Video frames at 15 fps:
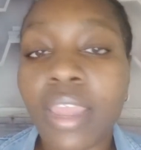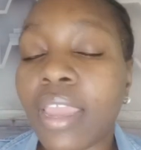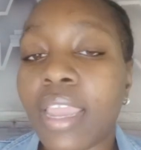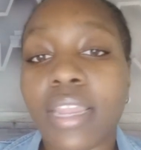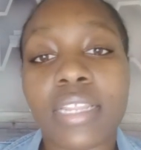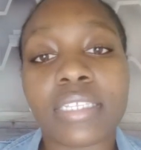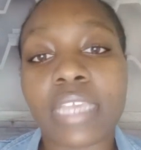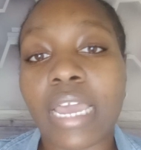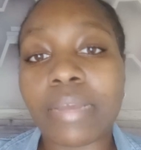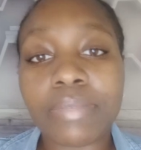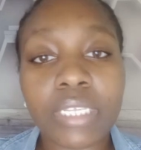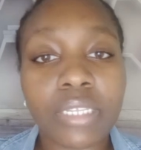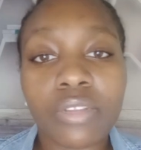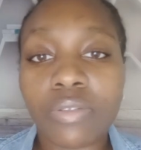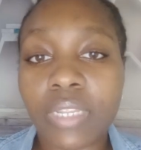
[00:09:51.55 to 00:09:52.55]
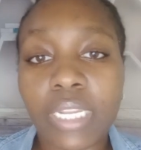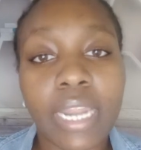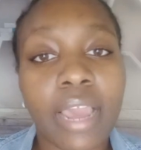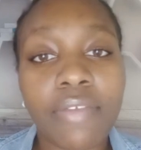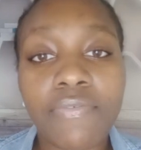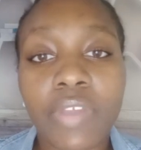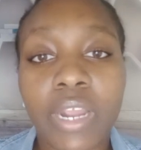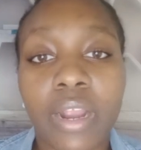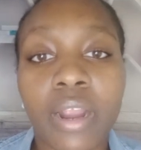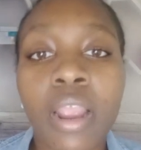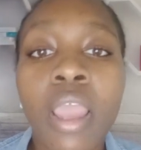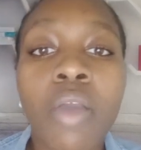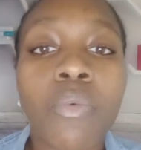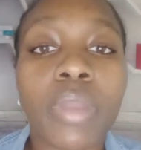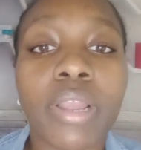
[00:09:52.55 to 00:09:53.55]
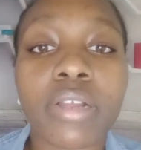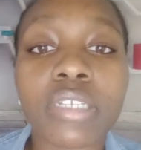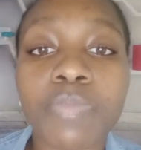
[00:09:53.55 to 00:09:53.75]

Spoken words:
It is absolutely not fair. When you're